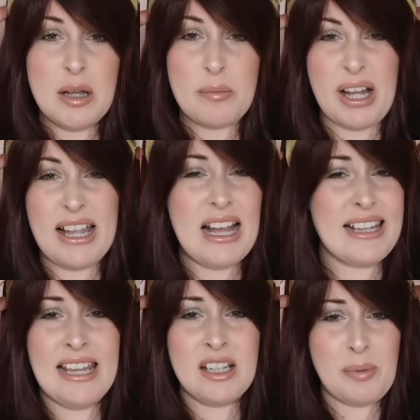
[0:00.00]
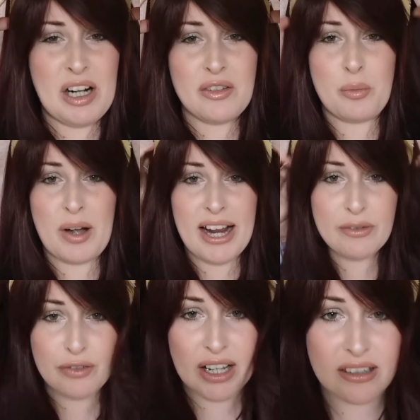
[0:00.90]
But again, it's personal
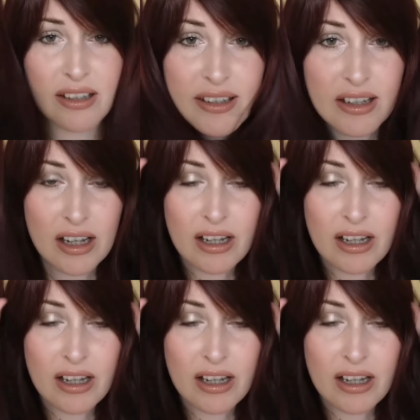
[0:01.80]
preference.